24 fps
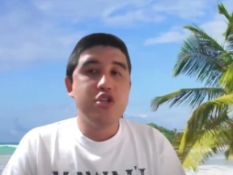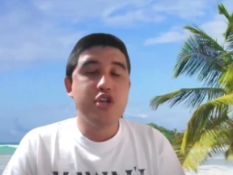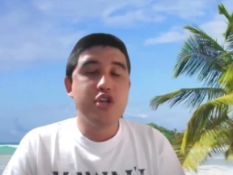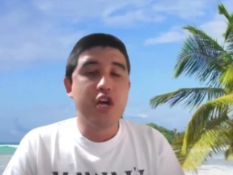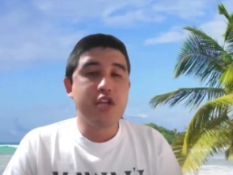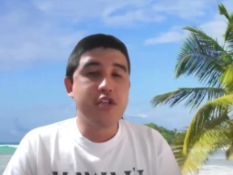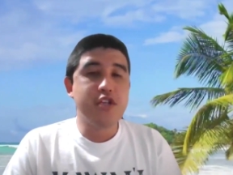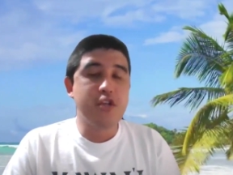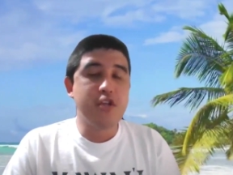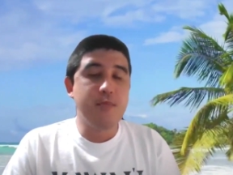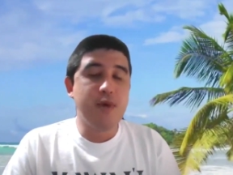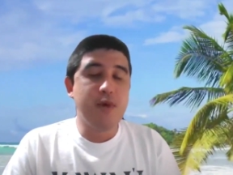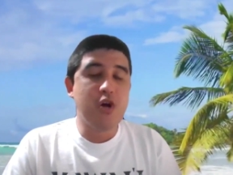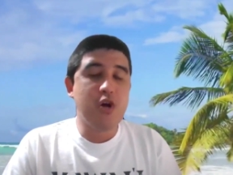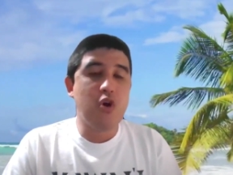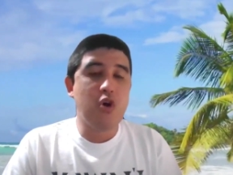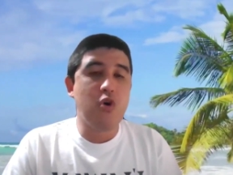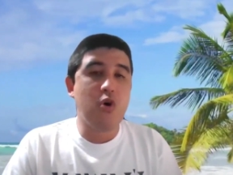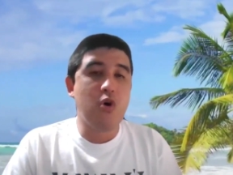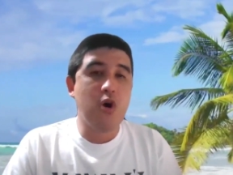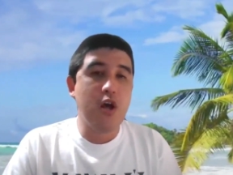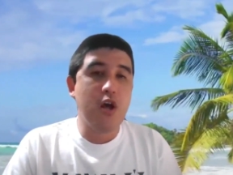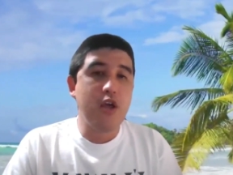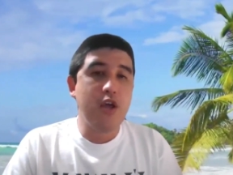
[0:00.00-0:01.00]
Justin
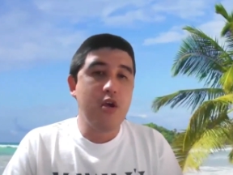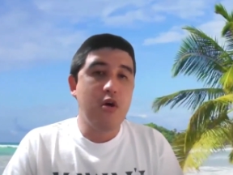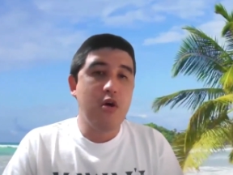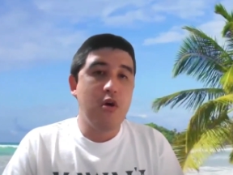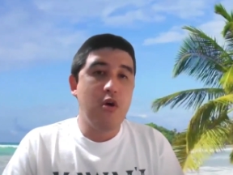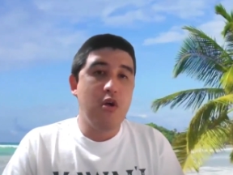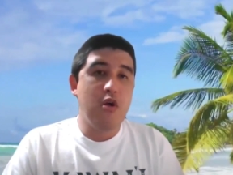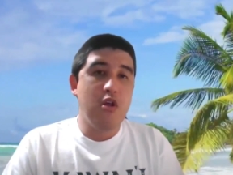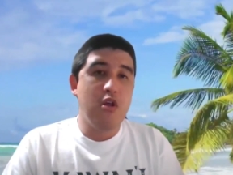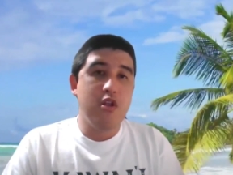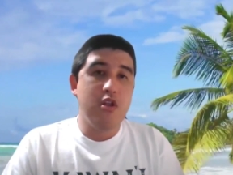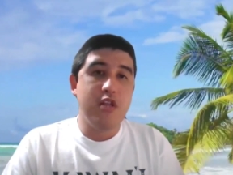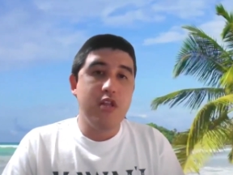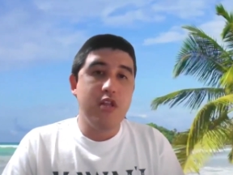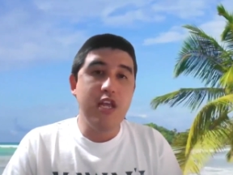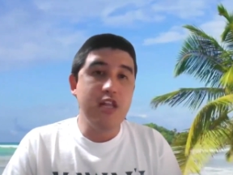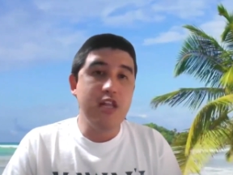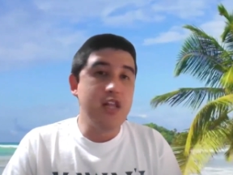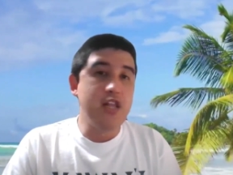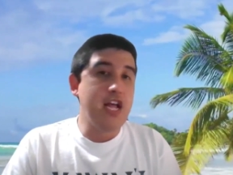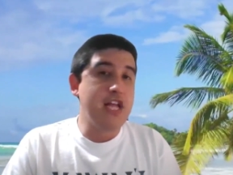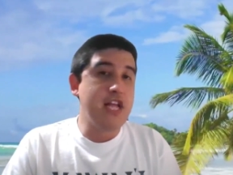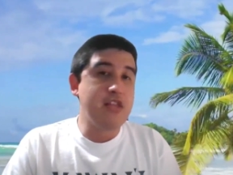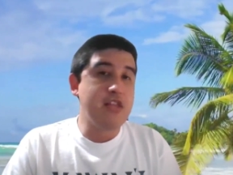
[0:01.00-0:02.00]
McKoy,
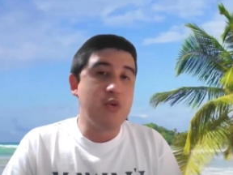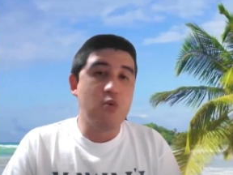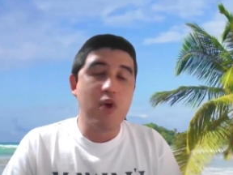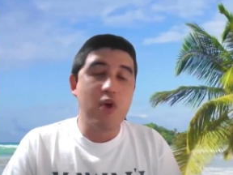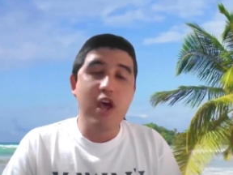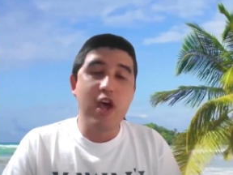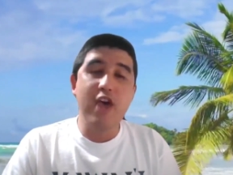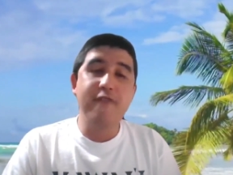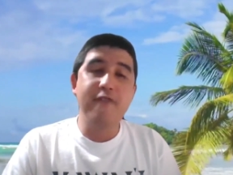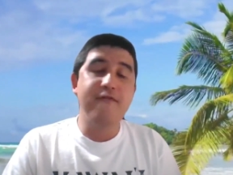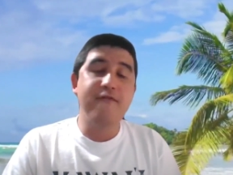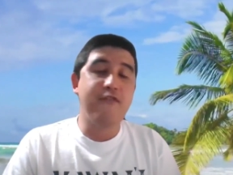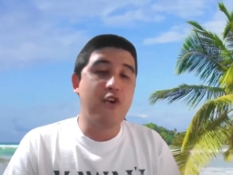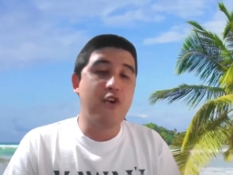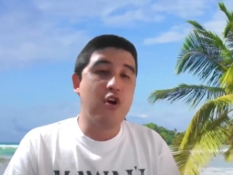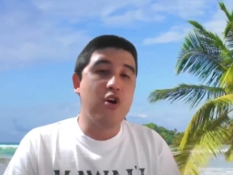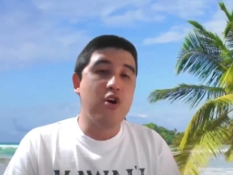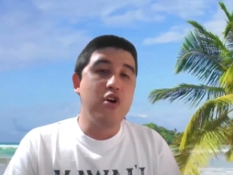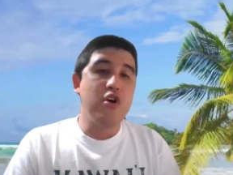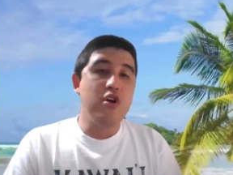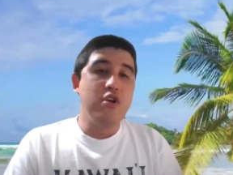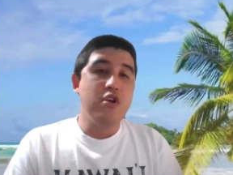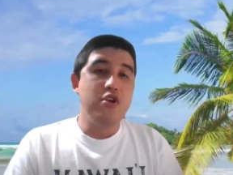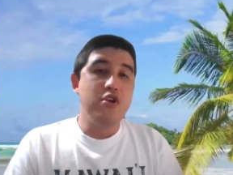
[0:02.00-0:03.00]
he led the way
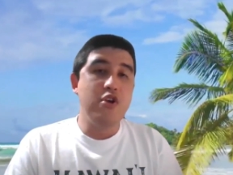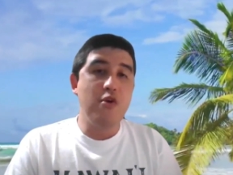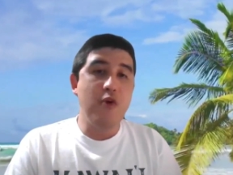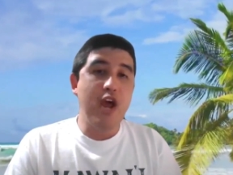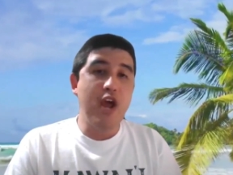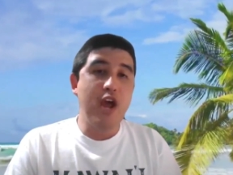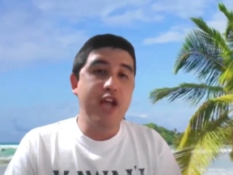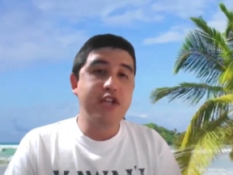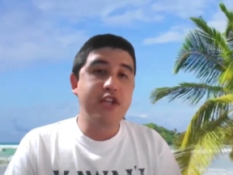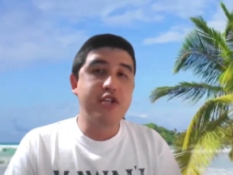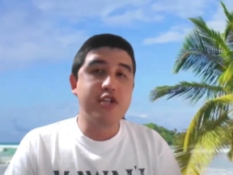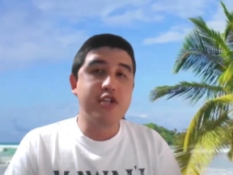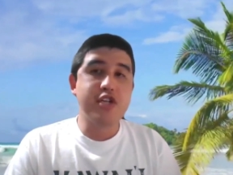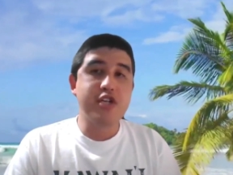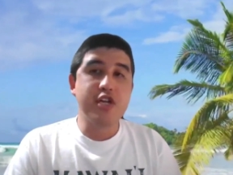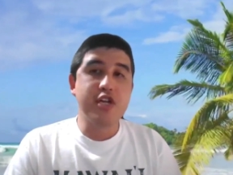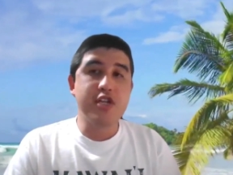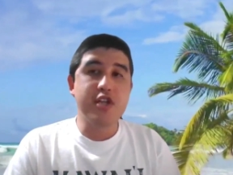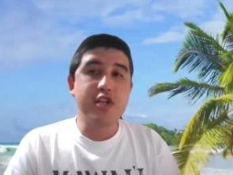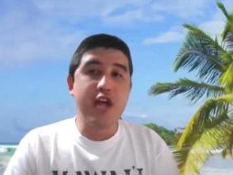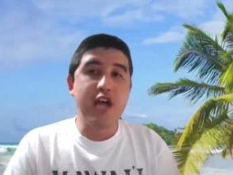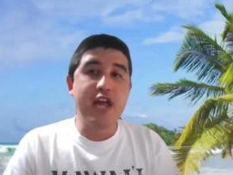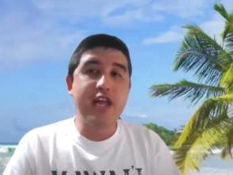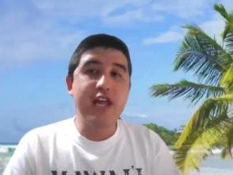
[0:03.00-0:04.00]
for UH,
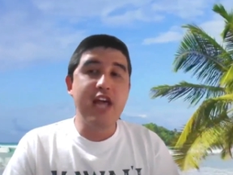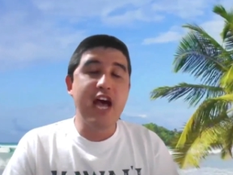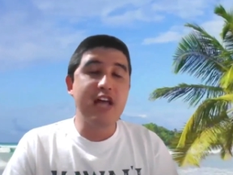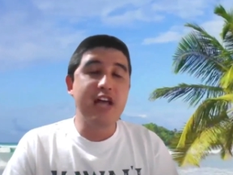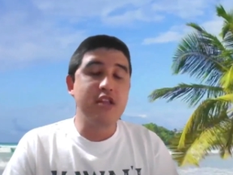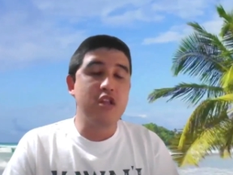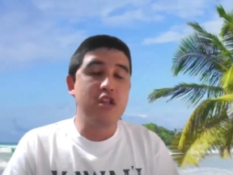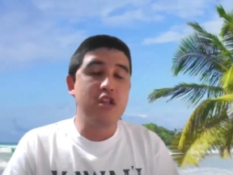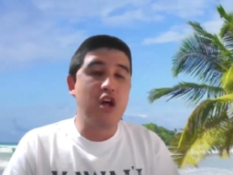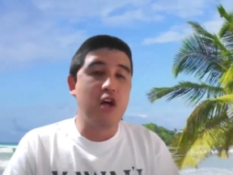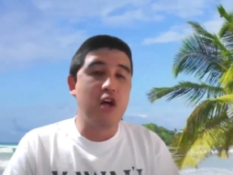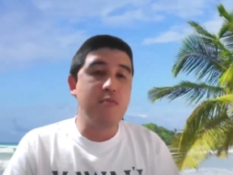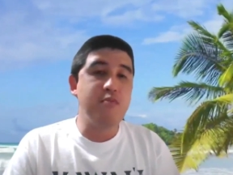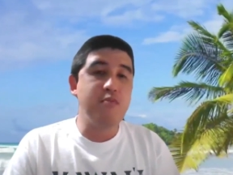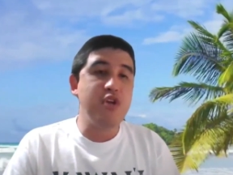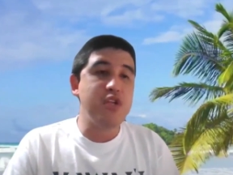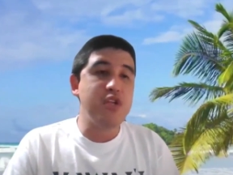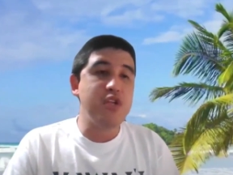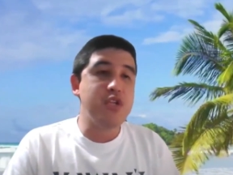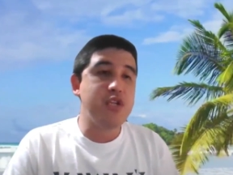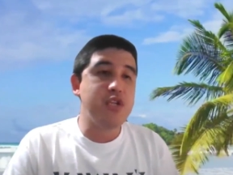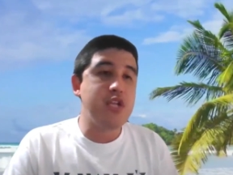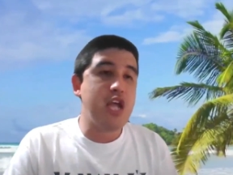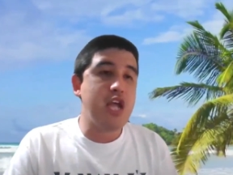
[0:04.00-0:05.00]
just like at Long
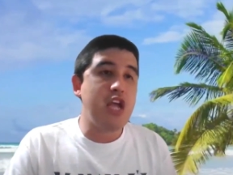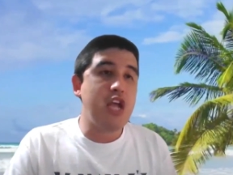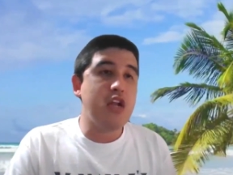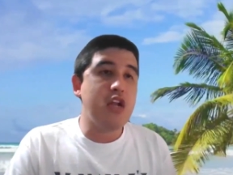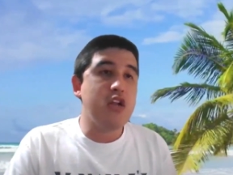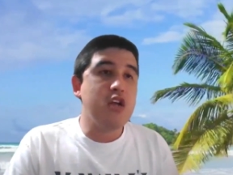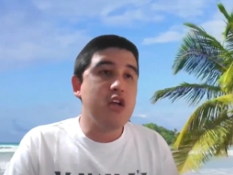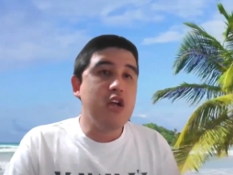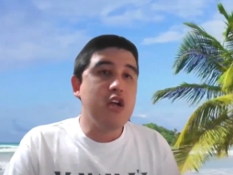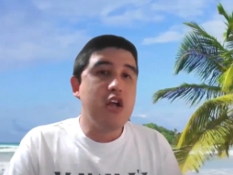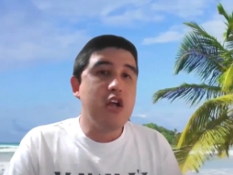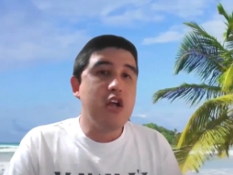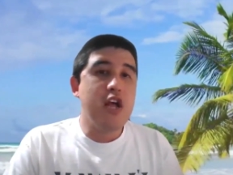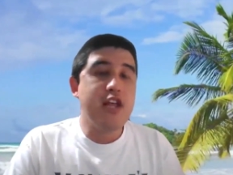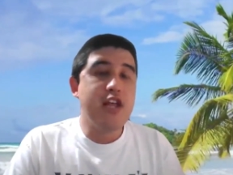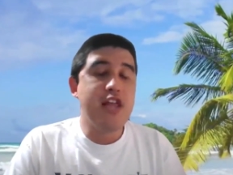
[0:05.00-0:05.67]
Beach State,